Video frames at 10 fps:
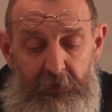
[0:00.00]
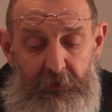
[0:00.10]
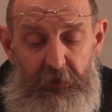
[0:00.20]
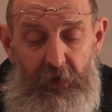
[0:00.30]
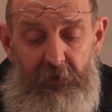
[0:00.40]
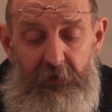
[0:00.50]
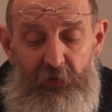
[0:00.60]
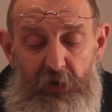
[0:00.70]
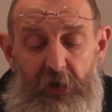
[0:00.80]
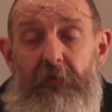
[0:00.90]
The
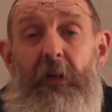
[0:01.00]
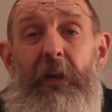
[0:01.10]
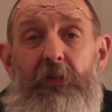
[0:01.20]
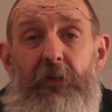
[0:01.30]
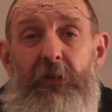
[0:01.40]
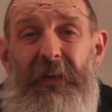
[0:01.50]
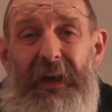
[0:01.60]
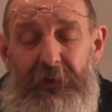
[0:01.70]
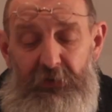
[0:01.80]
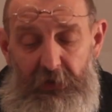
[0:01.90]
younger generation
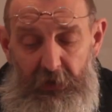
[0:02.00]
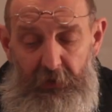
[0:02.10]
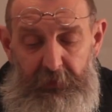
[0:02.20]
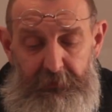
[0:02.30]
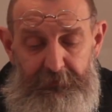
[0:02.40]
catching up.